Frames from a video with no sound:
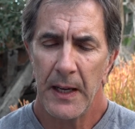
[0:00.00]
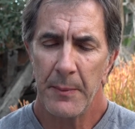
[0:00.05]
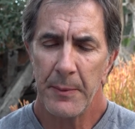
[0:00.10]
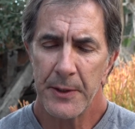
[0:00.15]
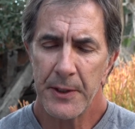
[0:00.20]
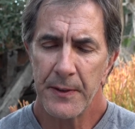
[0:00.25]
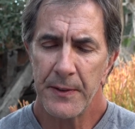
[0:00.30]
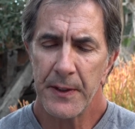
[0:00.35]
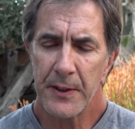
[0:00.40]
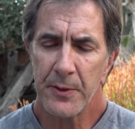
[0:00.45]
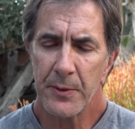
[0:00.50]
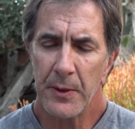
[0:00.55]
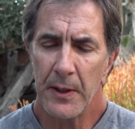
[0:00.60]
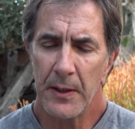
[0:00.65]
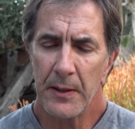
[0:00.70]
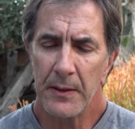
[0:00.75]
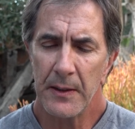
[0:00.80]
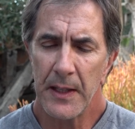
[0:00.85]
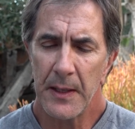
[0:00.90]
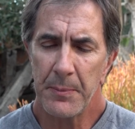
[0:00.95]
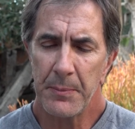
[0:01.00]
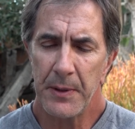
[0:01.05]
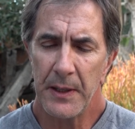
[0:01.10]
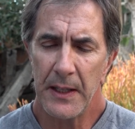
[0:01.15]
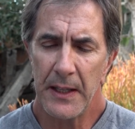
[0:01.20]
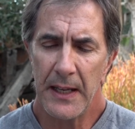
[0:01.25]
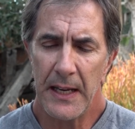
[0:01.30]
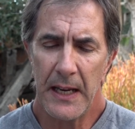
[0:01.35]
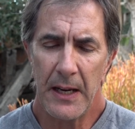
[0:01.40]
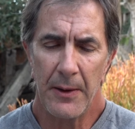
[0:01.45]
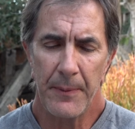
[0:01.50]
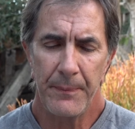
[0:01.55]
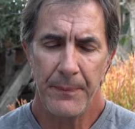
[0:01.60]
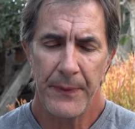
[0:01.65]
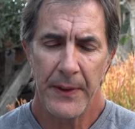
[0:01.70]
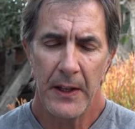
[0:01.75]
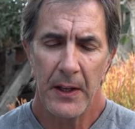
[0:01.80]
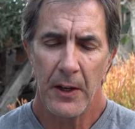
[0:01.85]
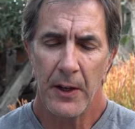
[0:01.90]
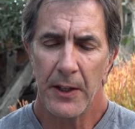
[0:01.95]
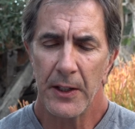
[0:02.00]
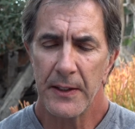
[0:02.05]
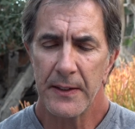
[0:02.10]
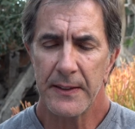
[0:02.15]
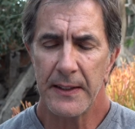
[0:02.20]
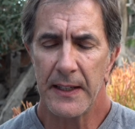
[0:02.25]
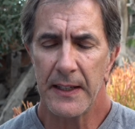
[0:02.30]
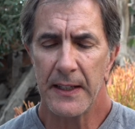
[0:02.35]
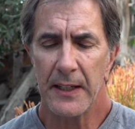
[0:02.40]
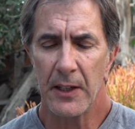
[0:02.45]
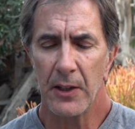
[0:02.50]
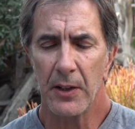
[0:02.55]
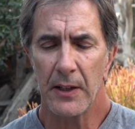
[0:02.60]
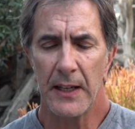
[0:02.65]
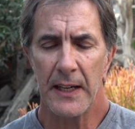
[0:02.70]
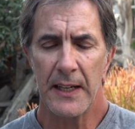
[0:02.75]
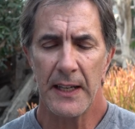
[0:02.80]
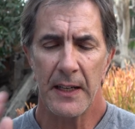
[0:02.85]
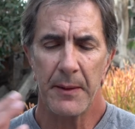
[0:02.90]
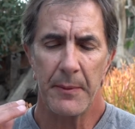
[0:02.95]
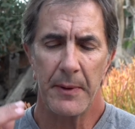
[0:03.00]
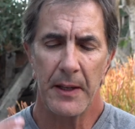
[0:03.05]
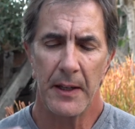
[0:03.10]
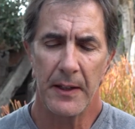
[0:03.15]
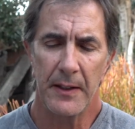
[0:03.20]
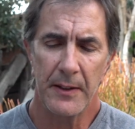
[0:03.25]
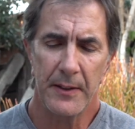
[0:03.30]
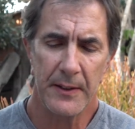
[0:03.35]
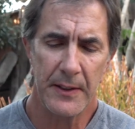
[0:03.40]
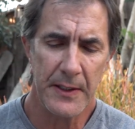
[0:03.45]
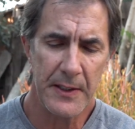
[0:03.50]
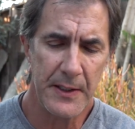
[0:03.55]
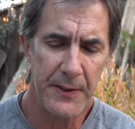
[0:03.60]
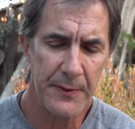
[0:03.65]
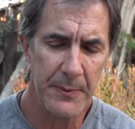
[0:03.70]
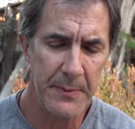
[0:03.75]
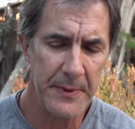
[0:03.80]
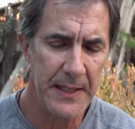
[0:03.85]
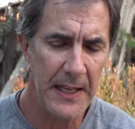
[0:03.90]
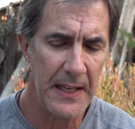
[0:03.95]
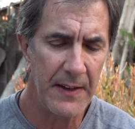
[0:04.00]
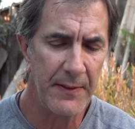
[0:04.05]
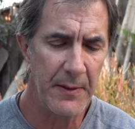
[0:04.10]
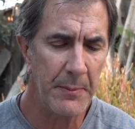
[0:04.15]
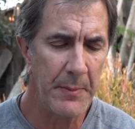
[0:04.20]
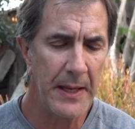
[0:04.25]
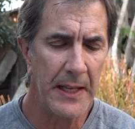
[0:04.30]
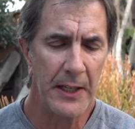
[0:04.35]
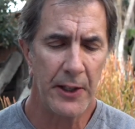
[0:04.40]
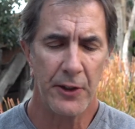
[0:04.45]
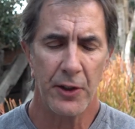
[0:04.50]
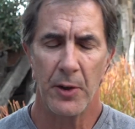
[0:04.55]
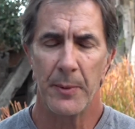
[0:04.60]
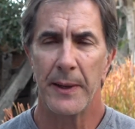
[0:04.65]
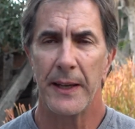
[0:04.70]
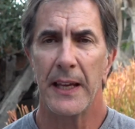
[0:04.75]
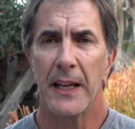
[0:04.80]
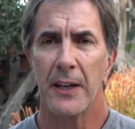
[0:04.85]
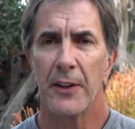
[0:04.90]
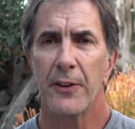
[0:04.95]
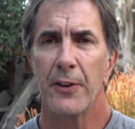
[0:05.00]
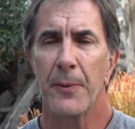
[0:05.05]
much of this do I let play out?" All right, it's getting kind of long. This is from Dave in Manitoba, Canada.